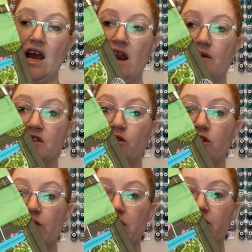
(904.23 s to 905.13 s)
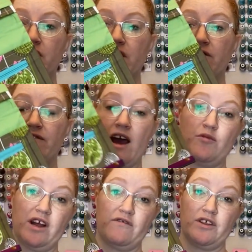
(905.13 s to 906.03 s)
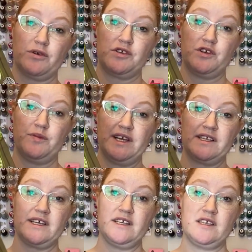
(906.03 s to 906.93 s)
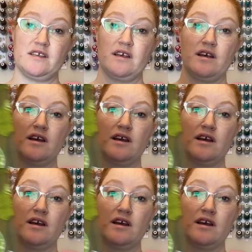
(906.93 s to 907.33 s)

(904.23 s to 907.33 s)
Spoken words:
And I was the only one who did fabric for those two pieces.